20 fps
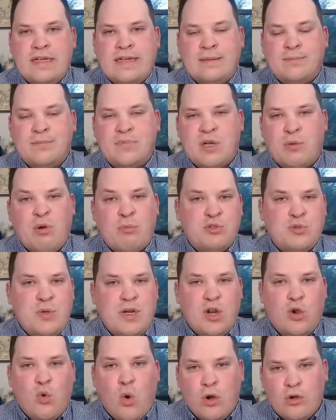um, somewhere
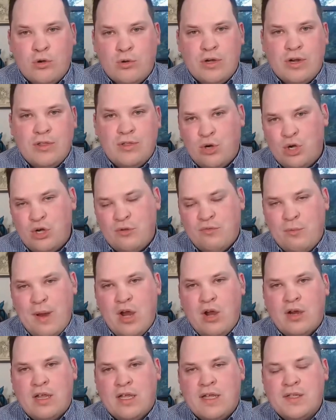between a quarter and a third of
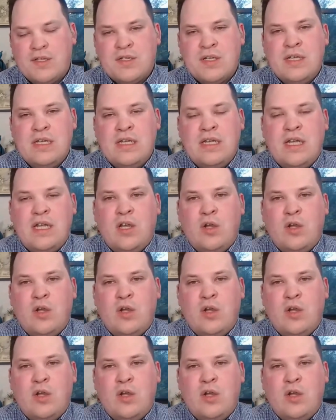Americans